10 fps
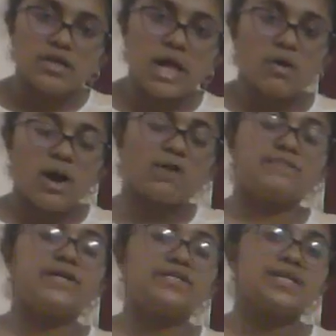Now,
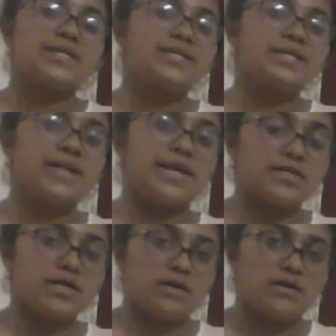after sucking the
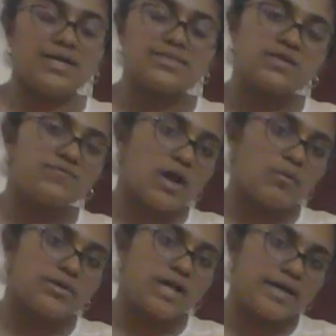nectar, does the
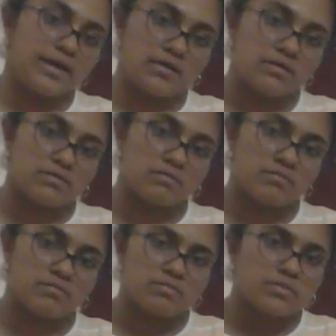flower die?
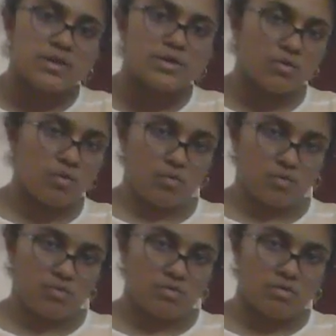No.
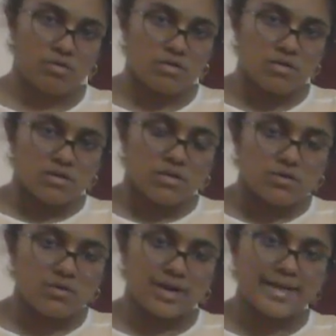
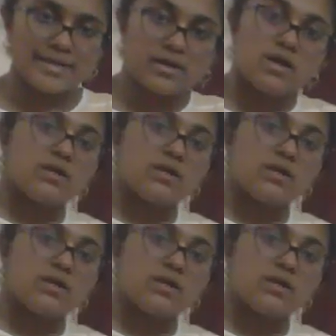No, right?